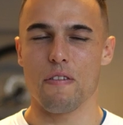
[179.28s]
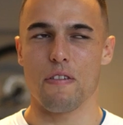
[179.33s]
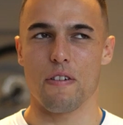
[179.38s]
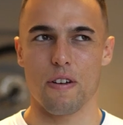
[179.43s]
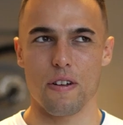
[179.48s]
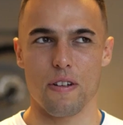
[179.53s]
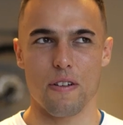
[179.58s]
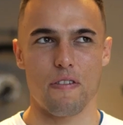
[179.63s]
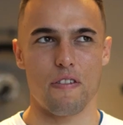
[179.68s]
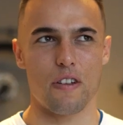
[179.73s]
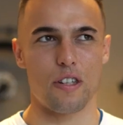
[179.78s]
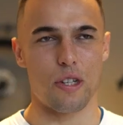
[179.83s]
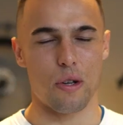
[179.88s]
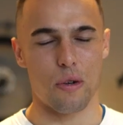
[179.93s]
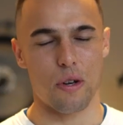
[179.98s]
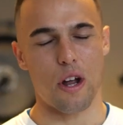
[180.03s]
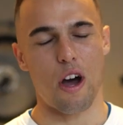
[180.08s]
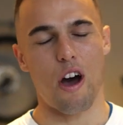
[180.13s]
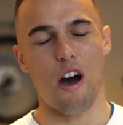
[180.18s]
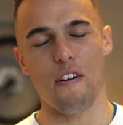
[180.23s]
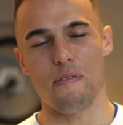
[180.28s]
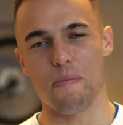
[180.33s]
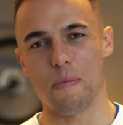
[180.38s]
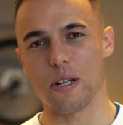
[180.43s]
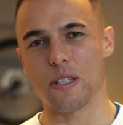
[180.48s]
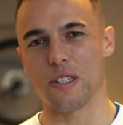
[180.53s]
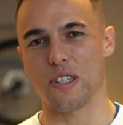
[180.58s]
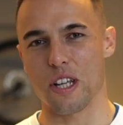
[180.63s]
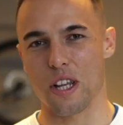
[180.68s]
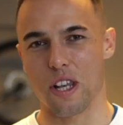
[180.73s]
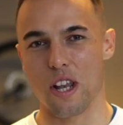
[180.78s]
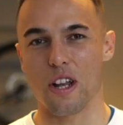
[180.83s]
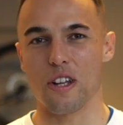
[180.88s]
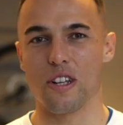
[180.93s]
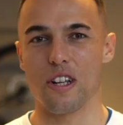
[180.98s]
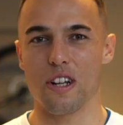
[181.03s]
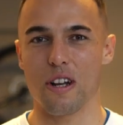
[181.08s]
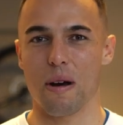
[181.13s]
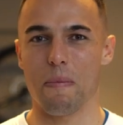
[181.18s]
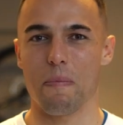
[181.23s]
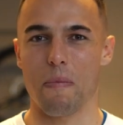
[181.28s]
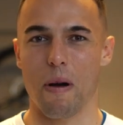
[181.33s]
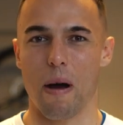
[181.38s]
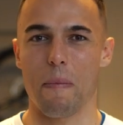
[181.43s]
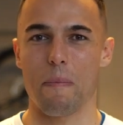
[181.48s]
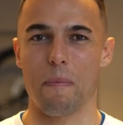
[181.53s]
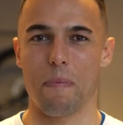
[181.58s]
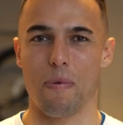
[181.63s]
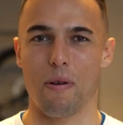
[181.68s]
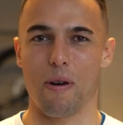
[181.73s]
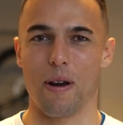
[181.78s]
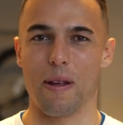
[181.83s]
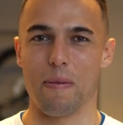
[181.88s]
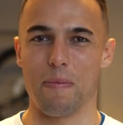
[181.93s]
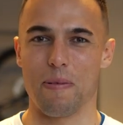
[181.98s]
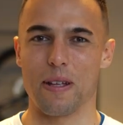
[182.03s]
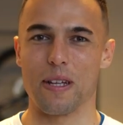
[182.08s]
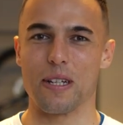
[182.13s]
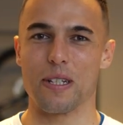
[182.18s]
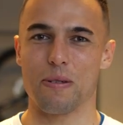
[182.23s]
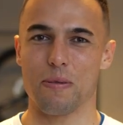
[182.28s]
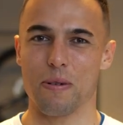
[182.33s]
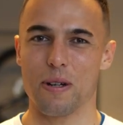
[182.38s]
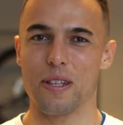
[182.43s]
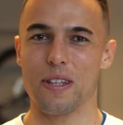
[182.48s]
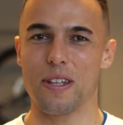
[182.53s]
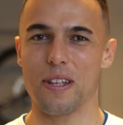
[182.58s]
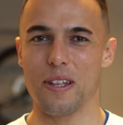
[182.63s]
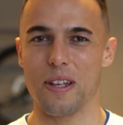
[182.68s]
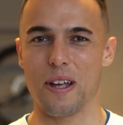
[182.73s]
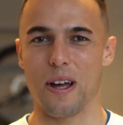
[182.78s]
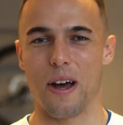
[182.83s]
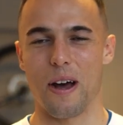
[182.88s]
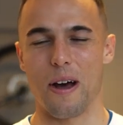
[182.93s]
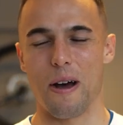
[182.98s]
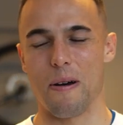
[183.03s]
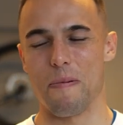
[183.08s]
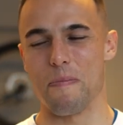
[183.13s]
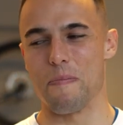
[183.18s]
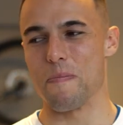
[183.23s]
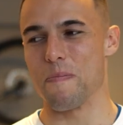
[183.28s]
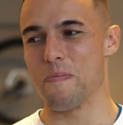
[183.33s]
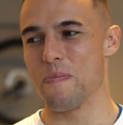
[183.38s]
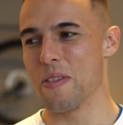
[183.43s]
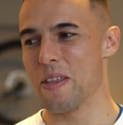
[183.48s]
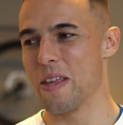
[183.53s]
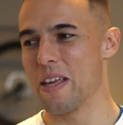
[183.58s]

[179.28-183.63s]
for, for two and a half months in London, I'm, I'm pretty pleased with. Um,